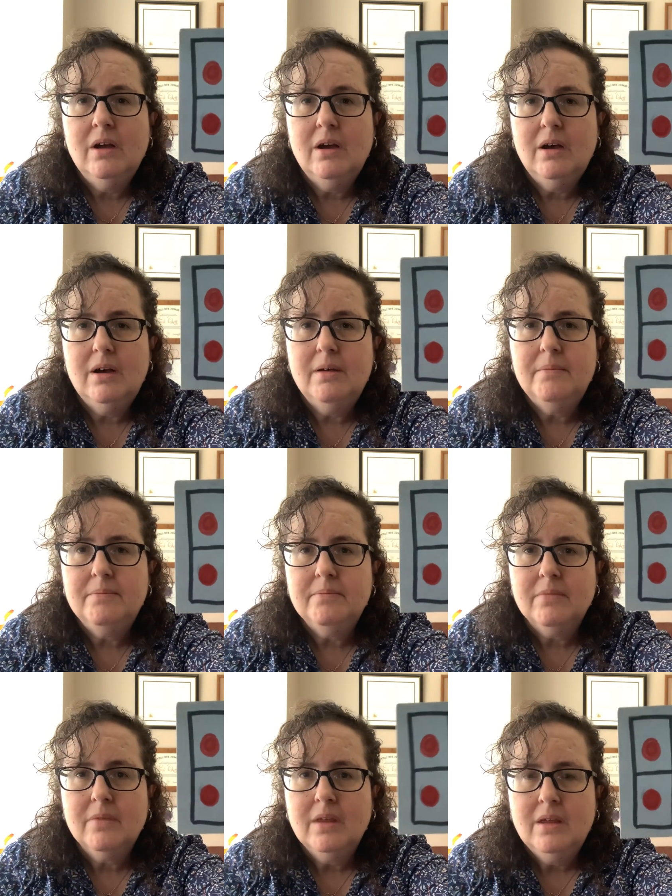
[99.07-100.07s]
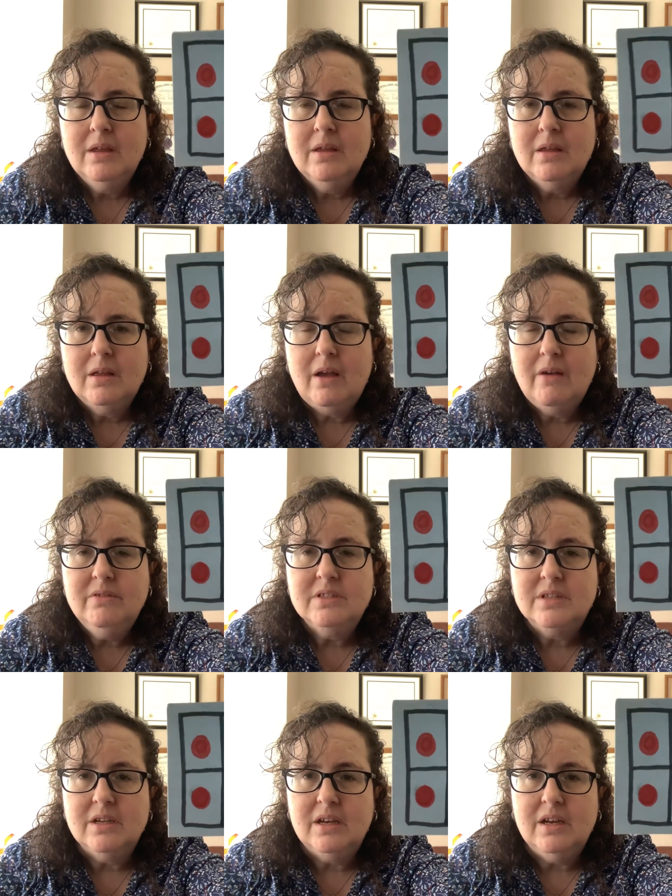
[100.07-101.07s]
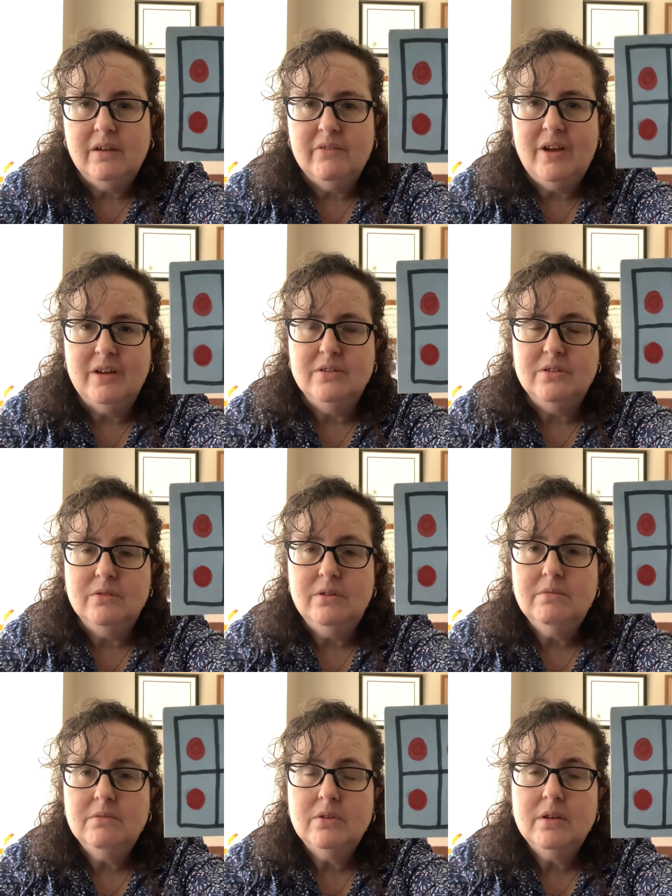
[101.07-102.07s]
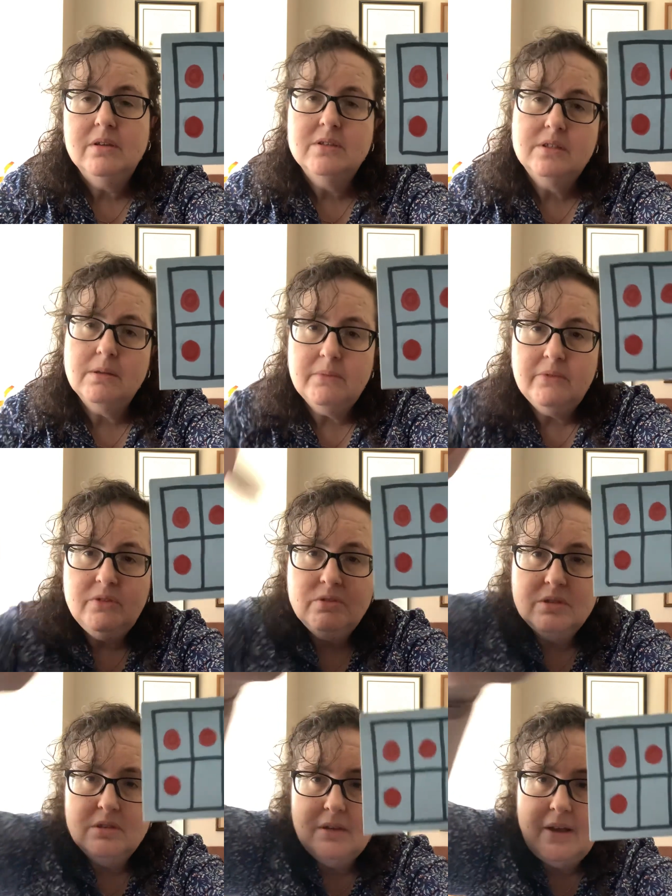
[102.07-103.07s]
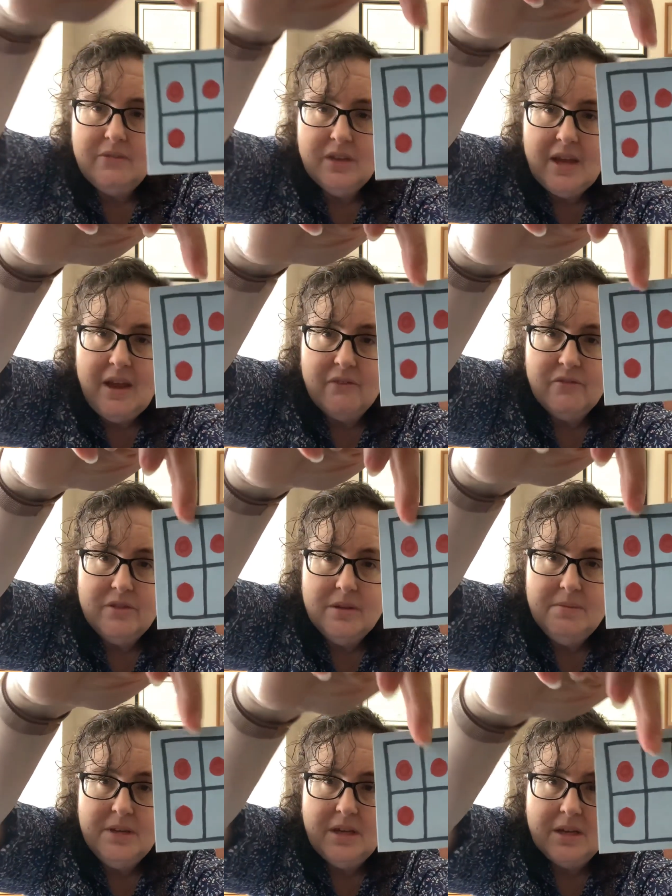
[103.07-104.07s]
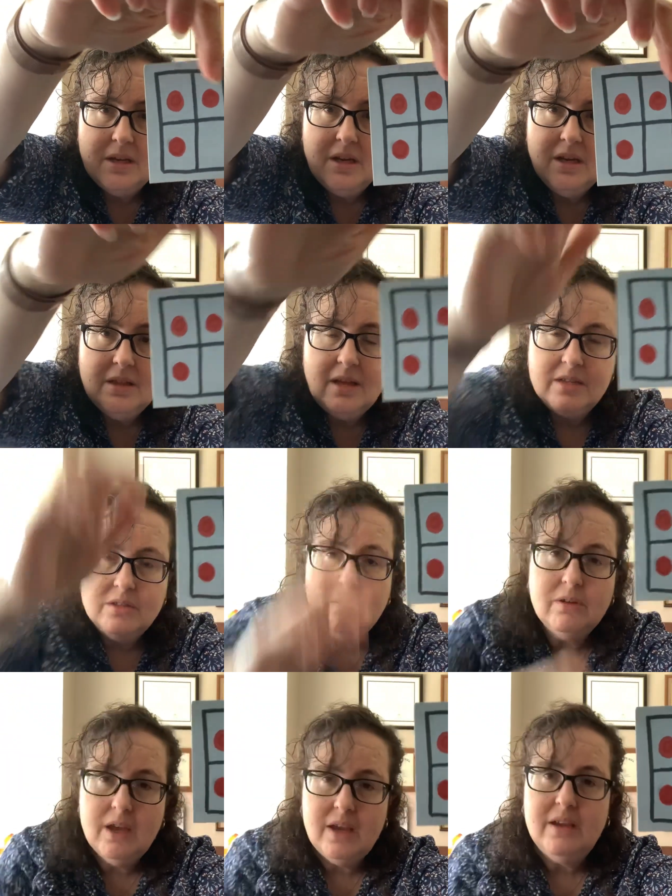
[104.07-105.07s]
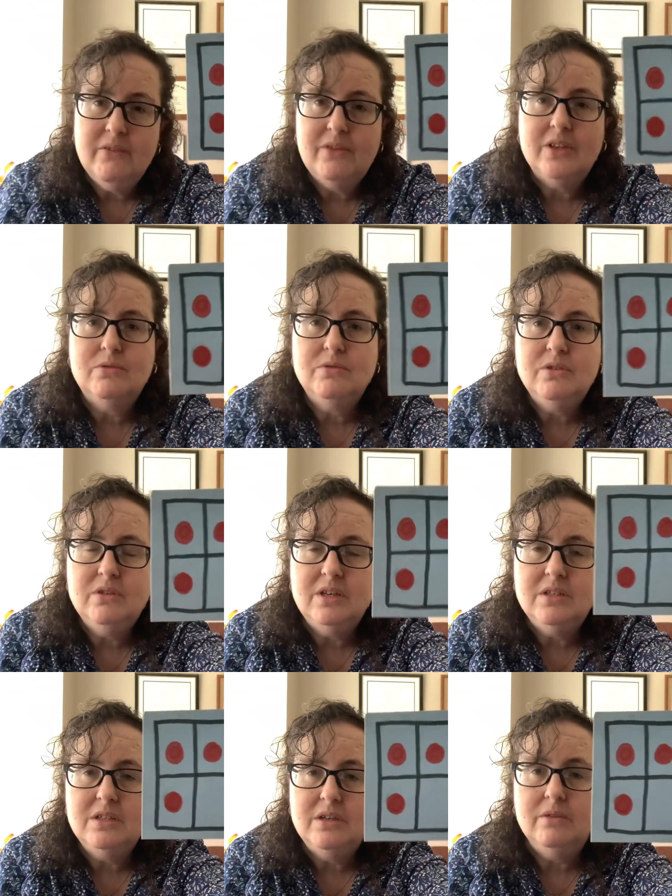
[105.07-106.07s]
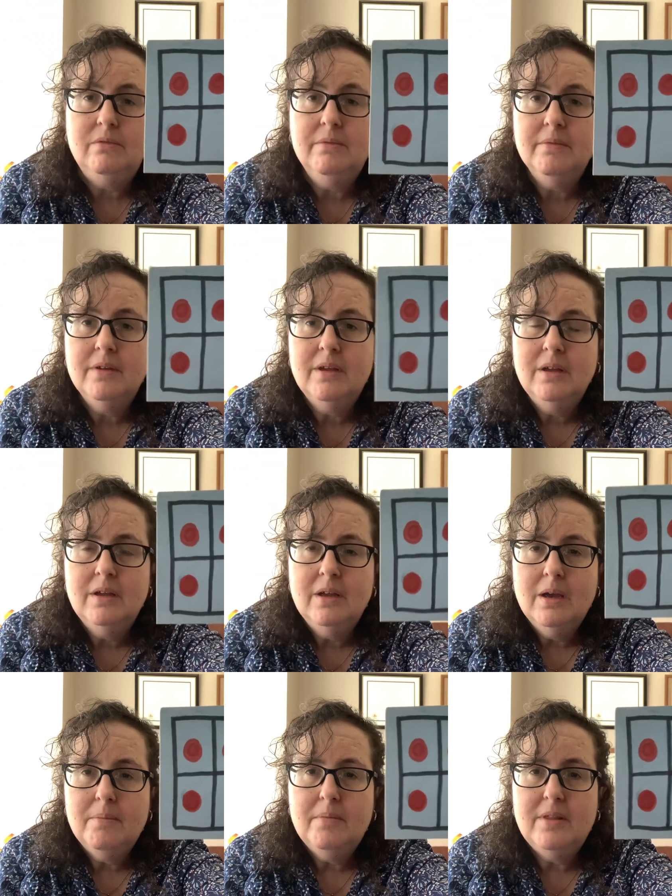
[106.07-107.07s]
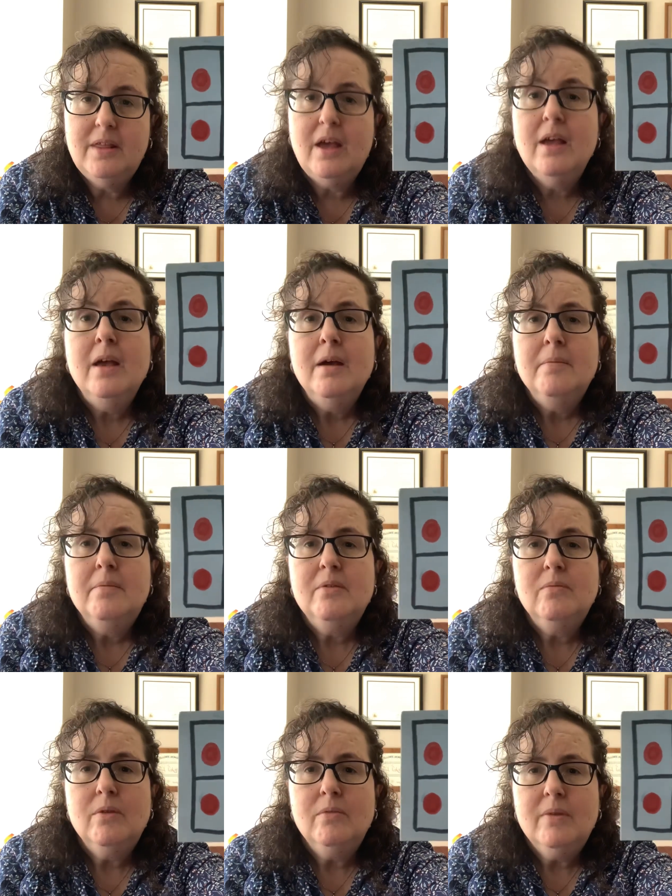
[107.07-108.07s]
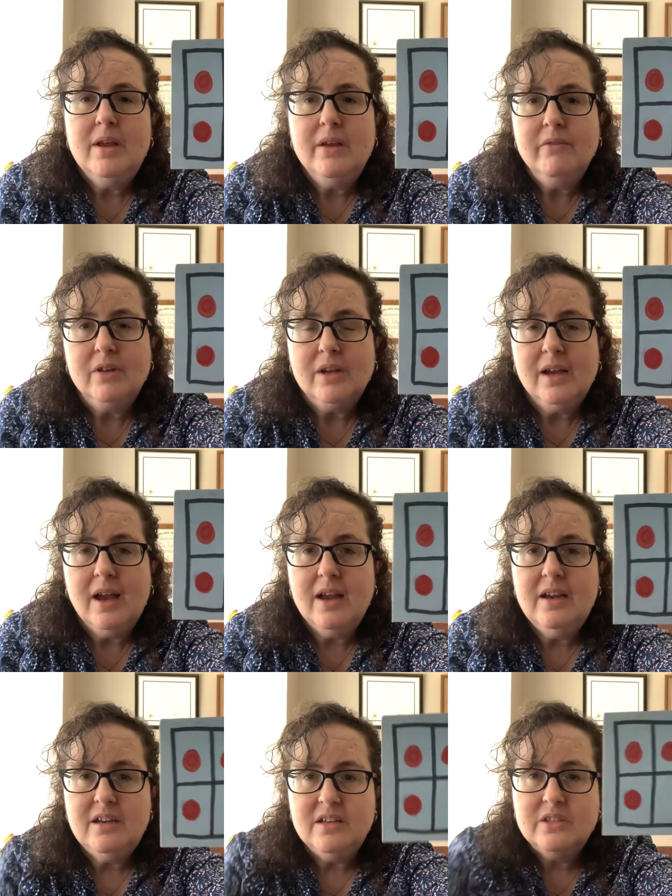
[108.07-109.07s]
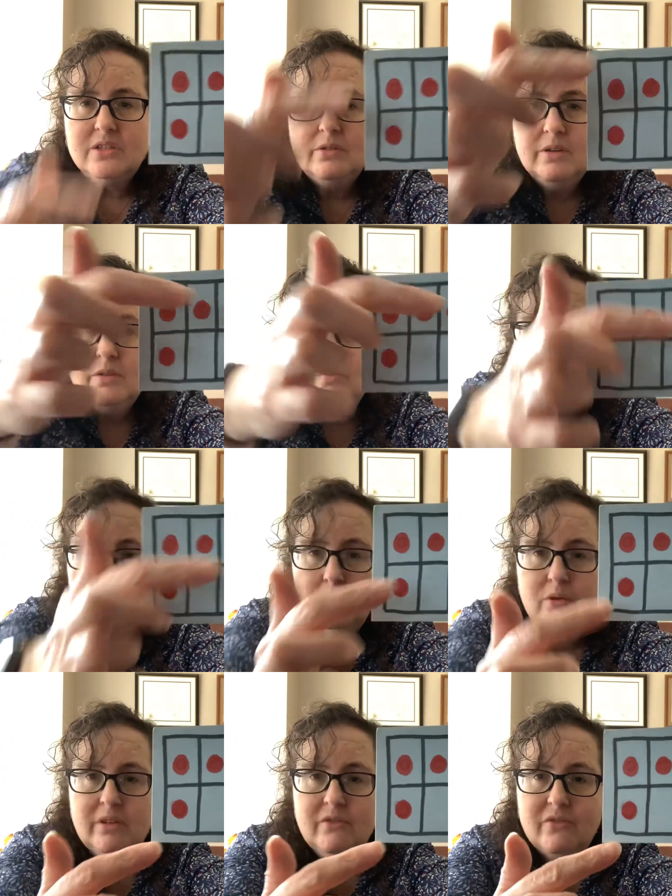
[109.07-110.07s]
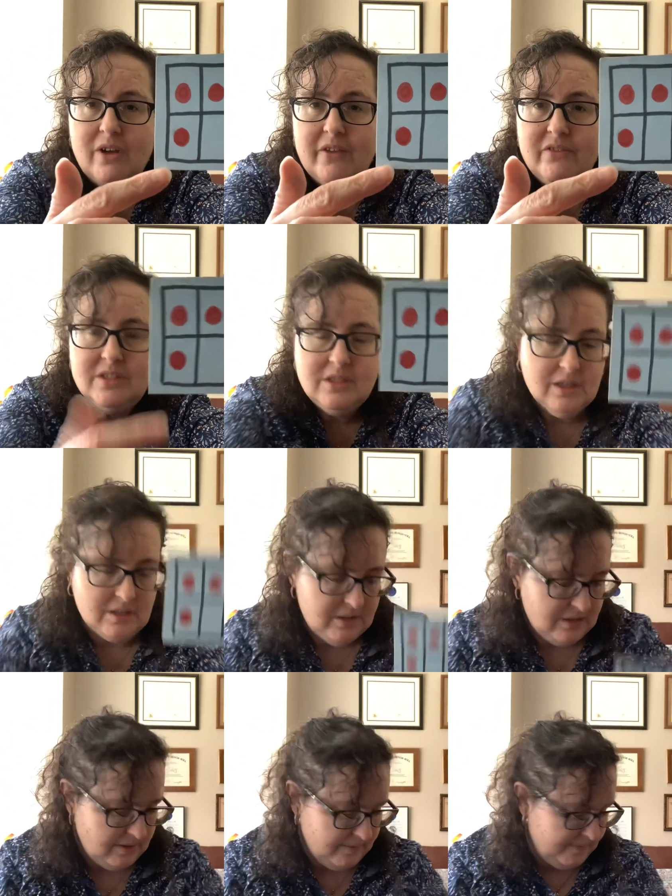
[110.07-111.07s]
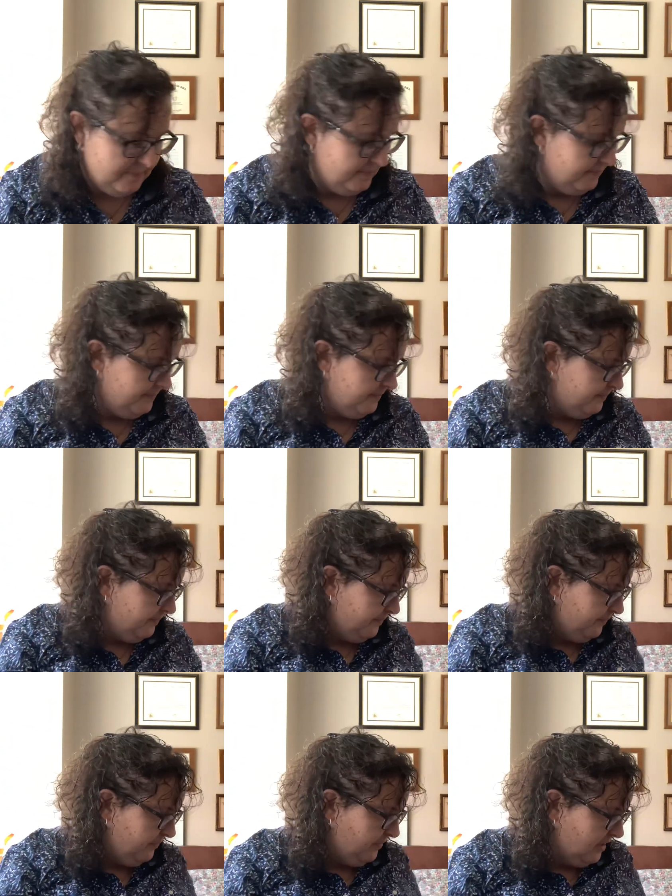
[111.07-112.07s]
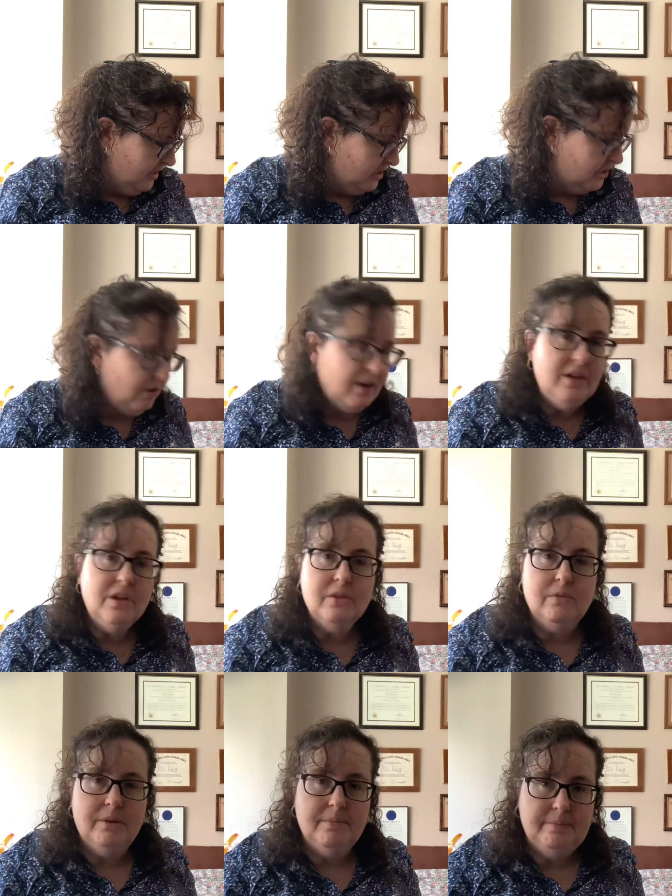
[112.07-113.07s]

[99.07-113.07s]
I was thinking of how to do it. Some of you still have to count from the beginning, and that's okay if that's what you need to do. But one way of looking at it is 1 more than 5 is 6. Let's try another one.